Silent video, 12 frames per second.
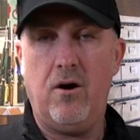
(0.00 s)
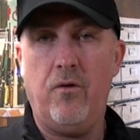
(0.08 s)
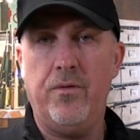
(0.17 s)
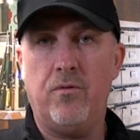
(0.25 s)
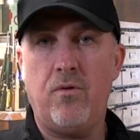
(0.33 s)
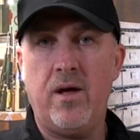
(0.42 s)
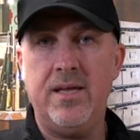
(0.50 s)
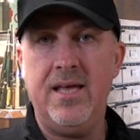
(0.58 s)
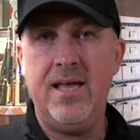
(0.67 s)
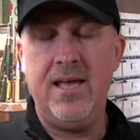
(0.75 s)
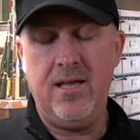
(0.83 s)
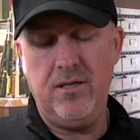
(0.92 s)
On the right
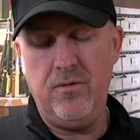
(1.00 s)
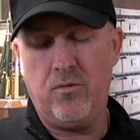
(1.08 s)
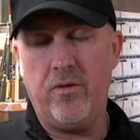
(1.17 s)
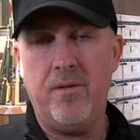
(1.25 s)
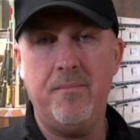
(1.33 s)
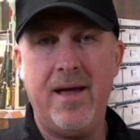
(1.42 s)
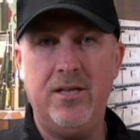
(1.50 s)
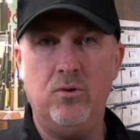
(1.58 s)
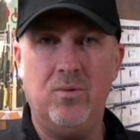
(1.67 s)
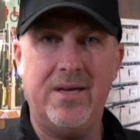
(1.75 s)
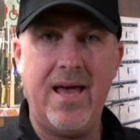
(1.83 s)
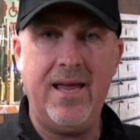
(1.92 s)
here, you've got the
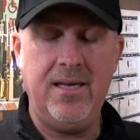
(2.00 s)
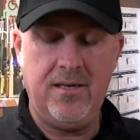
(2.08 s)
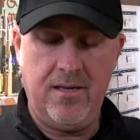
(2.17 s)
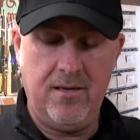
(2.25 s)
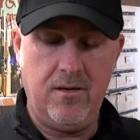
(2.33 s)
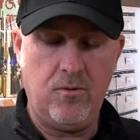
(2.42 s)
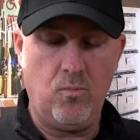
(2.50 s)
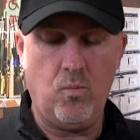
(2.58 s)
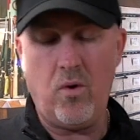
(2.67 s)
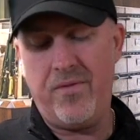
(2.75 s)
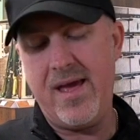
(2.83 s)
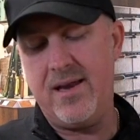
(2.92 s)
manual gain.
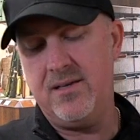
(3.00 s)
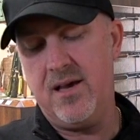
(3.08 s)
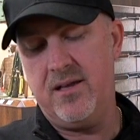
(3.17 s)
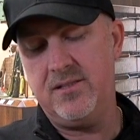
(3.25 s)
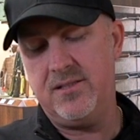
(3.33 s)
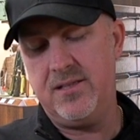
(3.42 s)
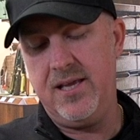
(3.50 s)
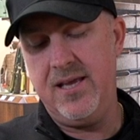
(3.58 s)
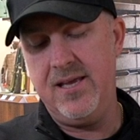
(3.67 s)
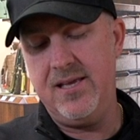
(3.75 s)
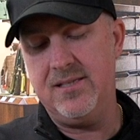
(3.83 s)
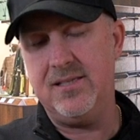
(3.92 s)
What that does
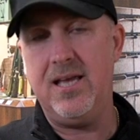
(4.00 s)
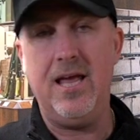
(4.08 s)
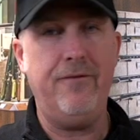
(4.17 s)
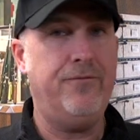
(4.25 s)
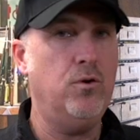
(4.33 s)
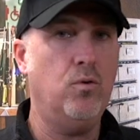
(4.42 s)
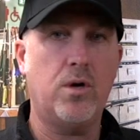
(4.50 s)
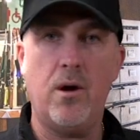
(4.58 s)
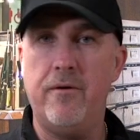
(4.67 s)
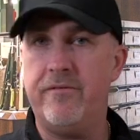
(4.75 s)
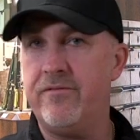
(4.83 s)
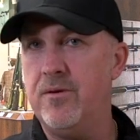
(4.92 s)
is if you're
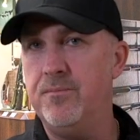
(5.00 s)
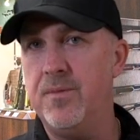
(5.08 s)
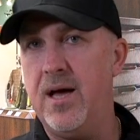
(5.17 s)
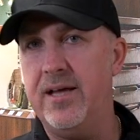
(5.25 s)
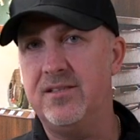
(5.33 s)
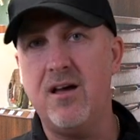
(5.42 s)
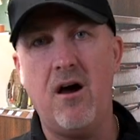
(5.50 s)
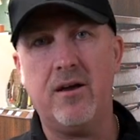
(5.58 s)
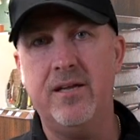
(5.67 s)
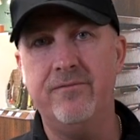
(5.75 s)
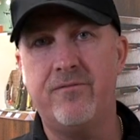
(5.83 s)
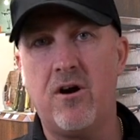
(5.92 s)
going from a
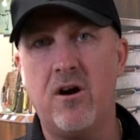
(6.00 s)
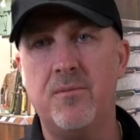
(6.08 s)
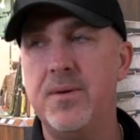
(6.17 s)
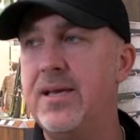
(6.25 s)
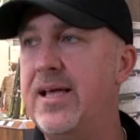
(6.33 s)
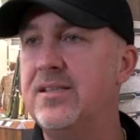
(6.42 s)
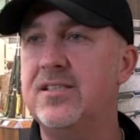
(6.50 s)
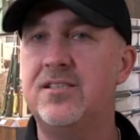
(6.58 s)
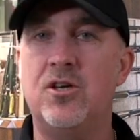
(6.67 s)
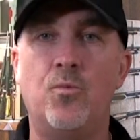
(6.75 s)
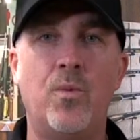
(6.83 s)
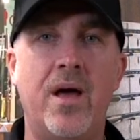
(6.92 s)
dark environment into
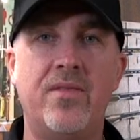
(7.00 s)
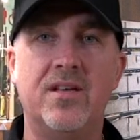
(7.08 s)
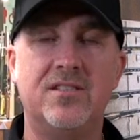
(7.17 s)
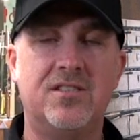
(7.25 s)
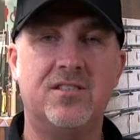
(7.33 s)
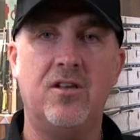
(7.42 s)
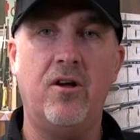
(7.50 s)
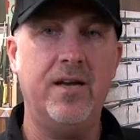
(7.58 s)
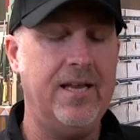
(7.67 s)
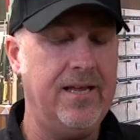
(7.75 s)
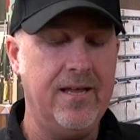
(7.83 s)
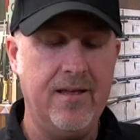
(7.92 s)
somewhere that's
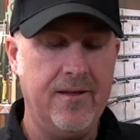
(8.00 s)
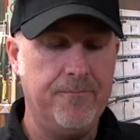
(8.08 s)
slightly